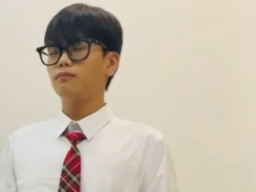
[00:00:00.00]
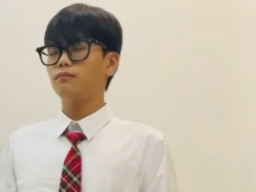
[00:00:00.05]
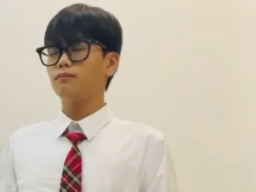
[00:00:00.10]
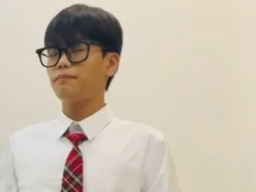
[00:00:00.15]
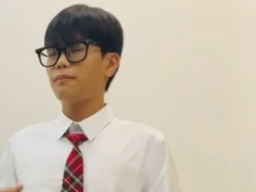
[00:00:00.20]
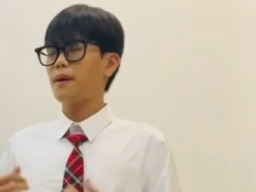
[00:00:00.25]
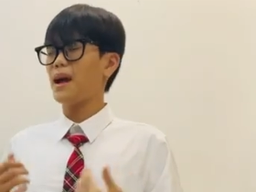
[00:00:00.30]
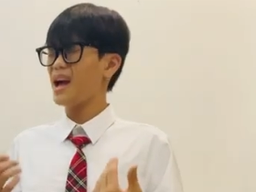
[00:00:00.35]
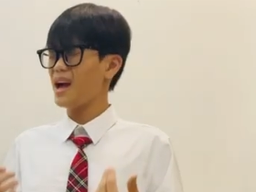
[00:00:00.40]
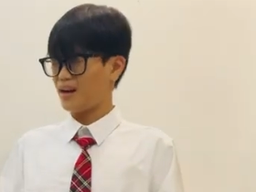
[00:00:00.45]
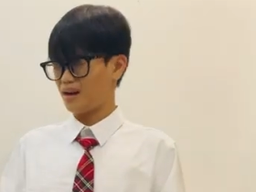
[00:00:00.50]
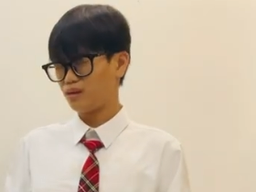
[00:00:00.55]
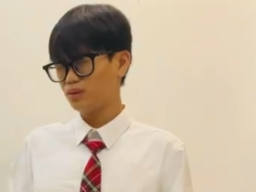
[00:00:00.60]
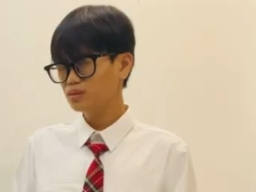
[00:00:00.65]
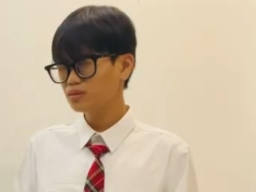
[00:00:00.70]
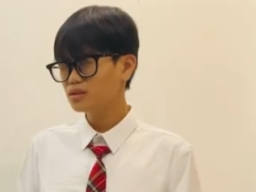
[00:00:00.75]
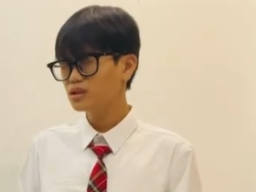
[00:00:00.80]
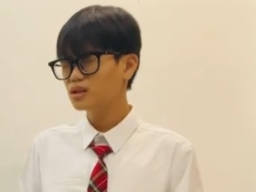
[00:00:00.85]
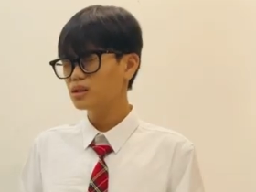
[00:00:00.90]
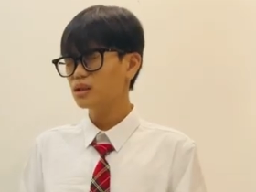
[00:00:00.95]

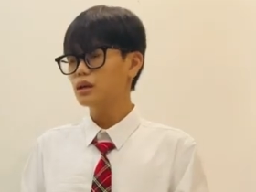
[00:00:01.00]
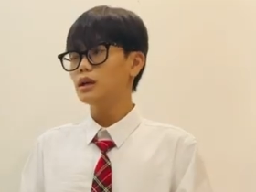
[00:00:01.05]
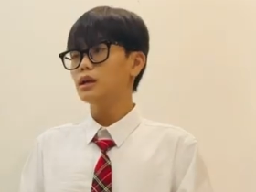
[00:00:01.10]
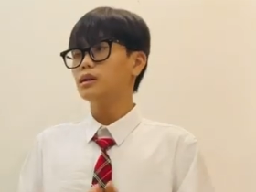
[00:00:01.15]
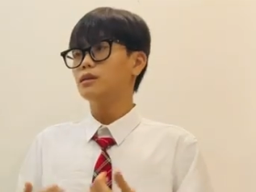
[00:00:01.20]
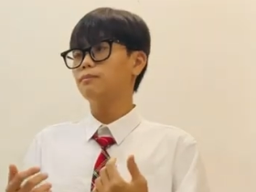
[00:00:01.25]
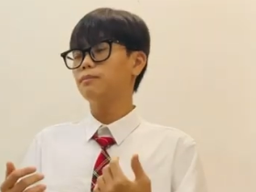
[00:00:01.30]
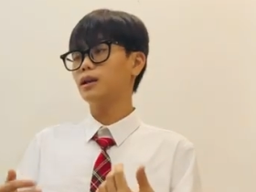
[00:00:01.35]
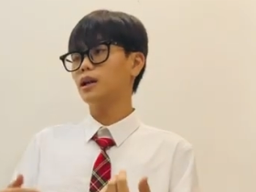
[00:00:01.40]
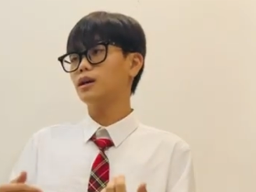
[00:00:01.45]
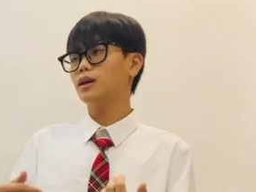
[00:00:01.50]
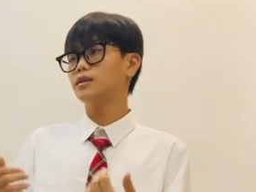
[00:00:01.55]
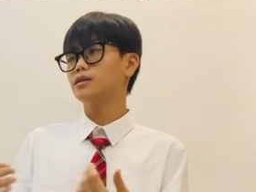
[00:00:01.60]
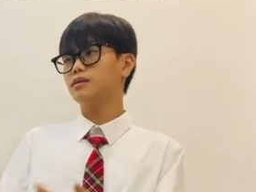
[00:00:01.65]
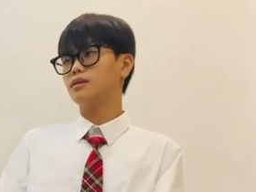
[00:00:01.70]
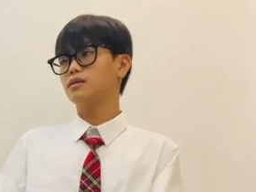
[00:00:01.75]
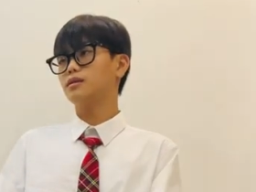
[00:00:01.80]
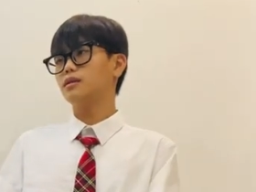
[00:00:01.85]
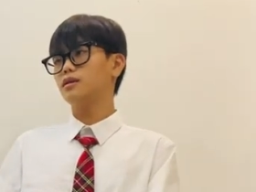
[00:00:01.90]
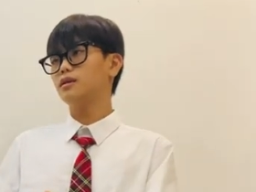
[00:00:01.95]
pounds
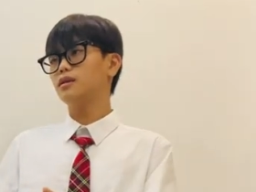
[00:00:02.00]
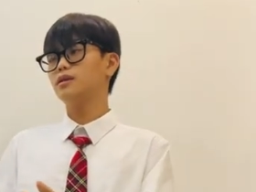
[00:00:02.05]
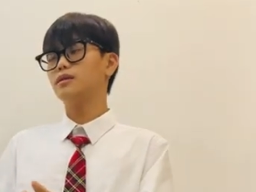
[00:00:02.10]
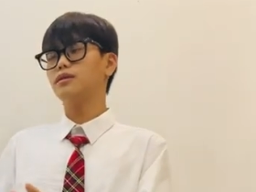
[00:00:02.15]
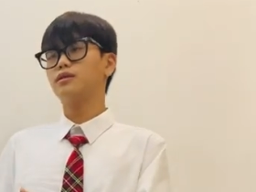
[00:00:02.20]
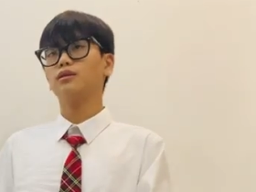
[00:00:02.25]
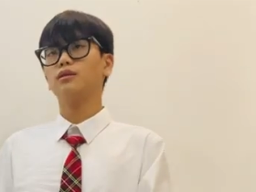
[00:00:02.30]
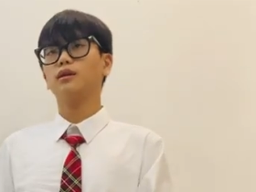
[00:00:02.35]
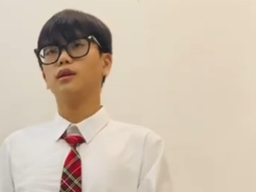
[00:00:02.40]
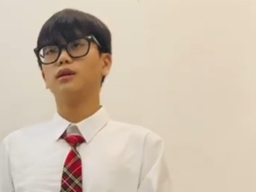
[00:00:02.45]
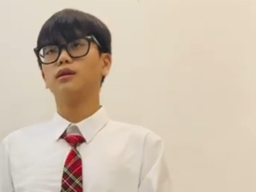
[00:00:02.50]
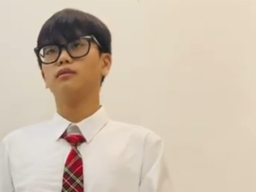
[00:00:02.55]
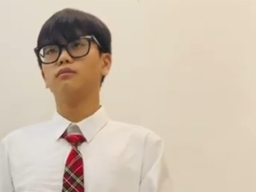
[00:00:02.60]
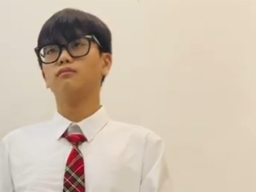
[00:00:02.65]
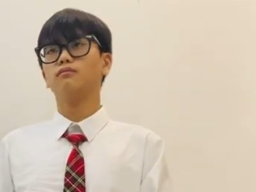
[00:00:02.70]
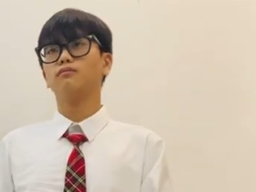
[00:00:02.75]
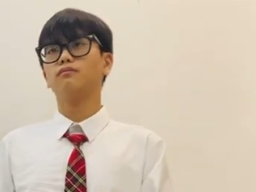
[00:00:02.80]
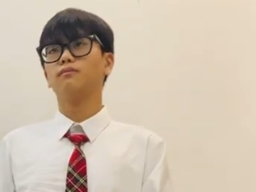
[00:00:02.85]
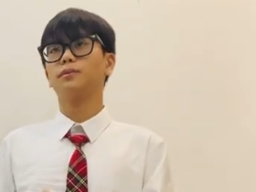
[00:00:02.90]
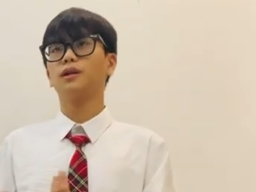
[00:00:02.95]
plus into like
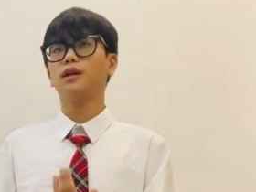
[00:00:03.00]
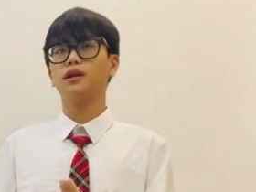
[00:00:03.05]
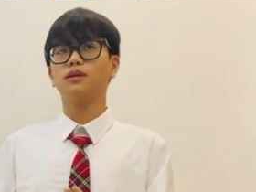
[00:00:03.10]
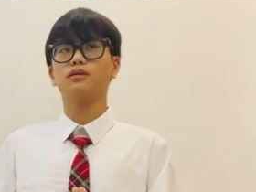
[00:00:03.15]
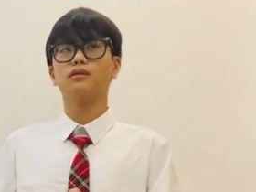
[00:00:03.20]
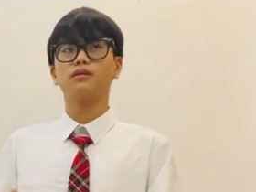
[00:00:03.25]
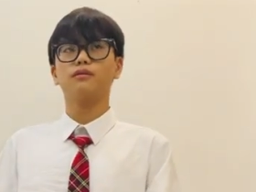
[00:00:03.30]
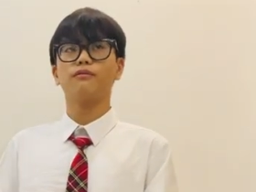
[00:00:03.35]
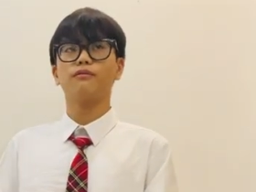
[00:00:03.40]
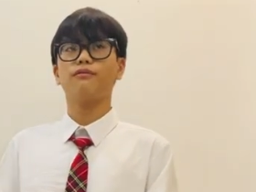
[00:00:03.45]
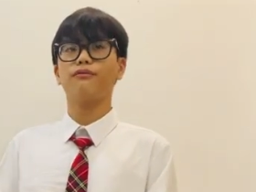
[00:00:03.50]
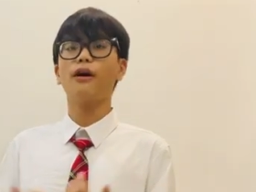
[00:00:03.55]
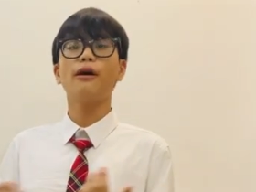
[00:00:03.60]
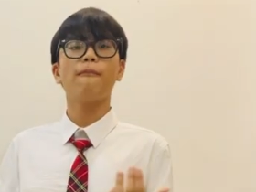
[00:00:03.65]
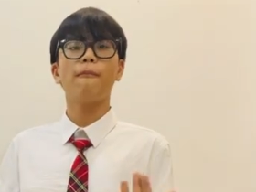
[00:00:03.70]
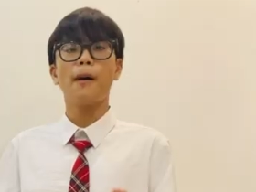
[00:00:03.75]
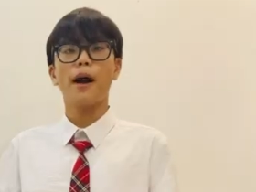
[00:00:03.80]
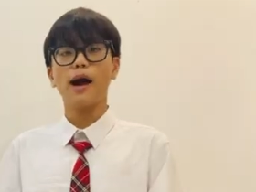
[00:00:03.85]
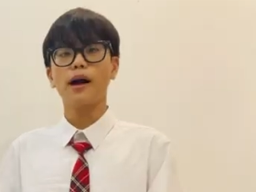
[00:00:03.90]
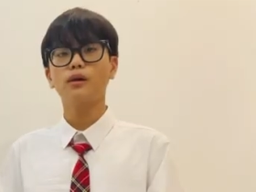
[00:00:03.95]
plus
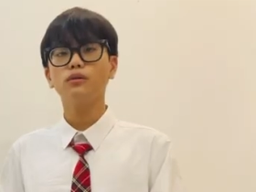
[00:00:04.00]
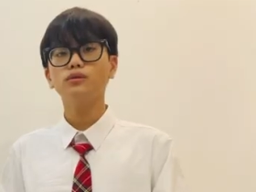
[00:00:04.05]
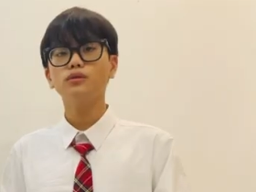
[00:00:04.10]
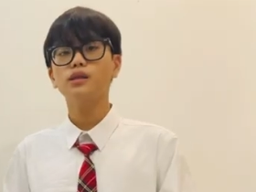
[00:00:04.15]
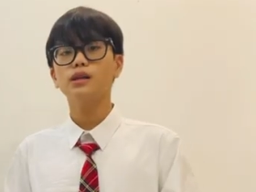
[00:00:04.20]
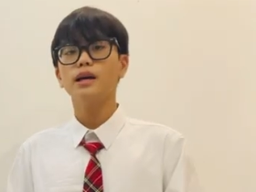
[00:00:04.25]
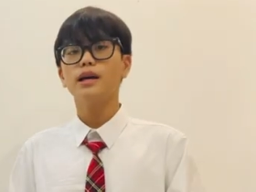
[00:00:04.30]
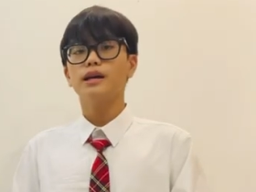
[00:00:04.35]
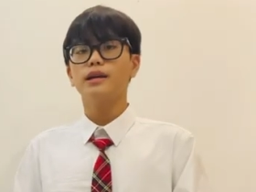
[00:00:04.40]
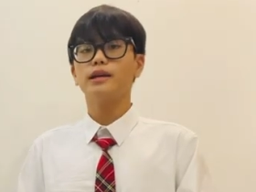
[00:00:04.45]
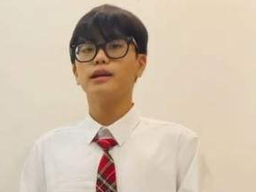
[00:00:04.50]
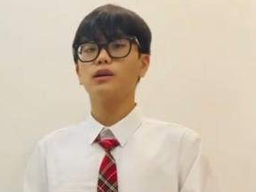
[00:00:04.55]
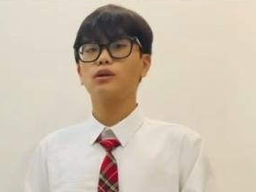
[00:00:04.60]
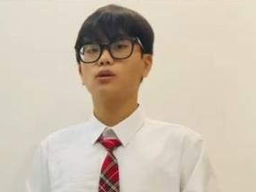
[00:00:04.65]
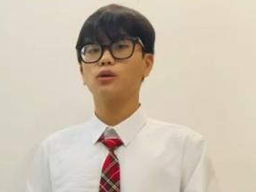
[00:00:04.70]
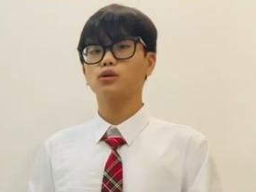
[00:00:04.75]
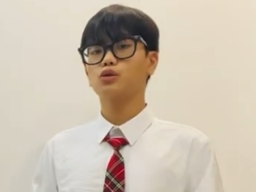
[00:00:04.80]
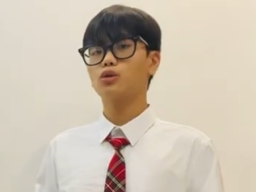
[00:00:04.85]
5 pounds equals